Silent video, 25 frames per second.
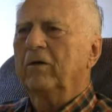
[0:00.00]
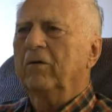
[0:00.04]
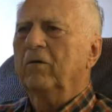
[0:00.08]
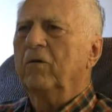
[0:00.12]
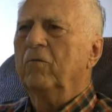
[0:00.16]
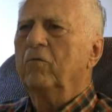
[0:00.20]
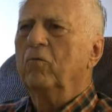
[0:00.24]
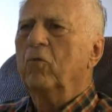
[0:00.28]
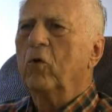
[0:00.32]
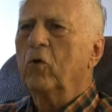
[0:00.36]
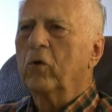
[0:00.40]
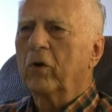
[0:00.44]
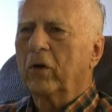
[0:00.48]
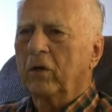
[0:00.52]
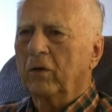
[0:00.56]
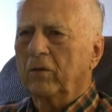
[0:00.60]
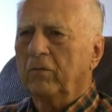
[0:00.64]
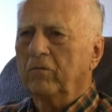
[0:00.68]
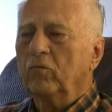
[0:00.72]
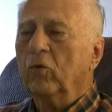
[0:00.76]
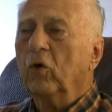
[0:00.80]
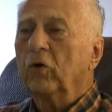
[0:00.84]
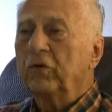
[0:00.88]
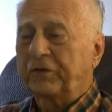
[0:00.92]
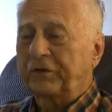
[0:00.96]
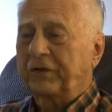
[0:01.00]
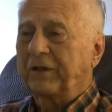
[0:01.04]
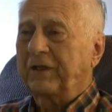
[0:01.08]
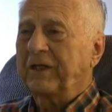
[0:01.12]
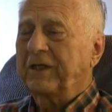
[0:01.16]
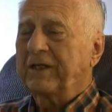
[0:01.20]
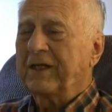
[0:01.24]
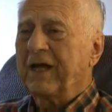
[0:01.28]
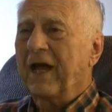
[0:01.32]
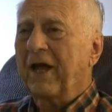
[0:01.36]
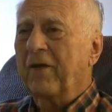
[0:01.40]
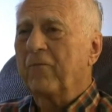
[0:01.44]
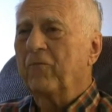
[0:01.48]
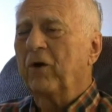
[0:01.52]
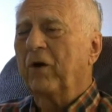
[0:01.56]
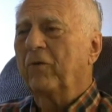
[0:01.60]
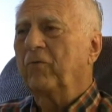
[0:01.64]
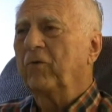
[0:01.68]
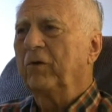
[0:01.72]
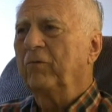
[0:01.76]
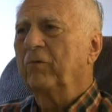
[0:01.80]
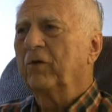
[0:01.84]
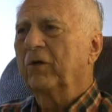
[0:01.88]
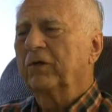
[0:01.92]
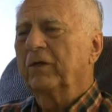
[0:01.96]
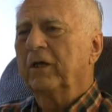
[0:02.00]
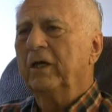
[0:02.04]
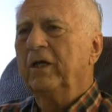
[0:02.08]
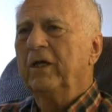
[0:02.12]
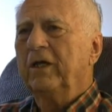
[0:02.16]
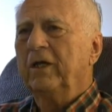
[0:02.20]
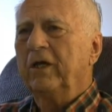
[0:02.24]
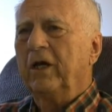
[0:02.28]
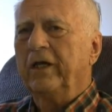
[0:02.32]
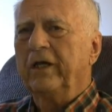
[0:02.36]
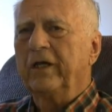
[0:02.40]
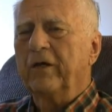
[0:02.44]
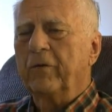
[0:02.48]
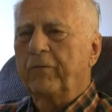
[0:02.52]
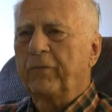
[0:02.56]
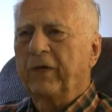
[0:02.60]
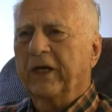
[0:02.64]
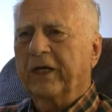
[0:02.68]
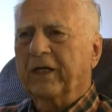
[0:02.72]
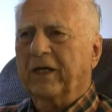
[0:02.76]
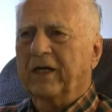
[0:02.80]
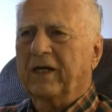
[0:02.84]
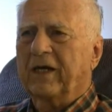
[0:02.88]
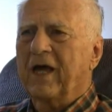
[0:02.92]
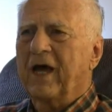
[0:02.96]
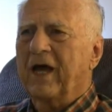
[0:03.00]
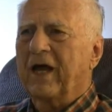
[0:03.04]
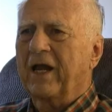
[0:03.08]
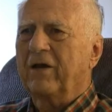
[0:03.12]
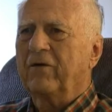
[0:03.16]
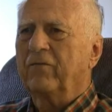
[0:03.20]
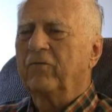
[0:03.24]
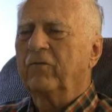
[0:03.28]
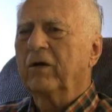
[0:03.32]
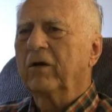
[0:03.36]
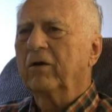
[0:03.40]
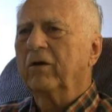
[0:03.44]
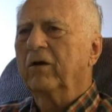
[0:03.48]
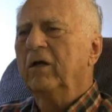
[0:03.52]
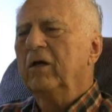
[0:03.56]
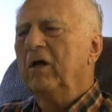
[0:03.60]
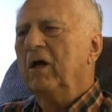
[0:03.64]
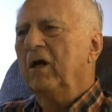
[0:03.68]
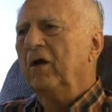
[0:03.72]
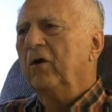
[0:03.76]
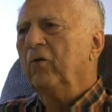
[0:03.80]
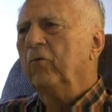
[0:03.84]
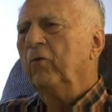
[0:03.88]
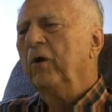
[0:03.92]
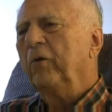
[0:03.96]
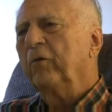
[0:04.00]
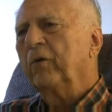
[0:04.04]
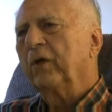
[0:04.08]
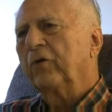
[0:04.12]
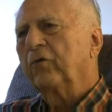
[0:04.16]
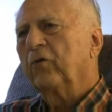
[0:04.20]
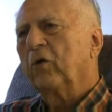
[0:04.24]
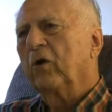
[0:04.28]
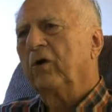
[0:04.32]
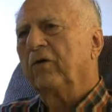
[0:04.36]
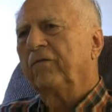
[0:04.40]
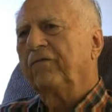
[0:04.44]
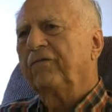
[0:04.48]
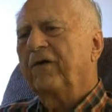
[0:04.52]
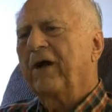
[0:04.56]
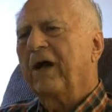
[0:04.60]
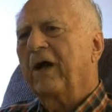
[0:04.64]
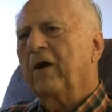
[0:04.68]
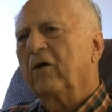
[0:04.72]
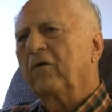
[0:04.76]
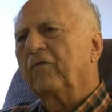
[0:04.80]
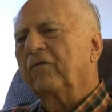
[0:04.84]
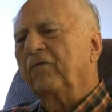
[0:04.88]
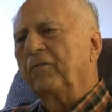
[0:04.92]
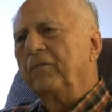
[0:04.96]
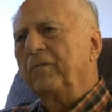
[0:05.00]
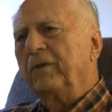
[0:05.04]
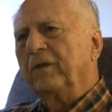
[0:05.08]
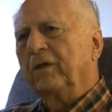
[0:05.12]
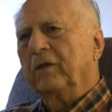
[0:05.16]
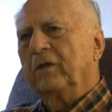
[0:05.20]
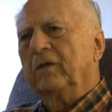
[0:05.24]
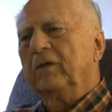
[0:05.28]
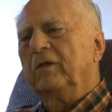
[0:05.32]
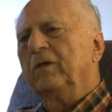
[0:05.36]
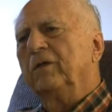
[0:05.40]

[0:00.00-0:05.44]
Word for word: most of the time while we were in a picket line, where we would draw fire from the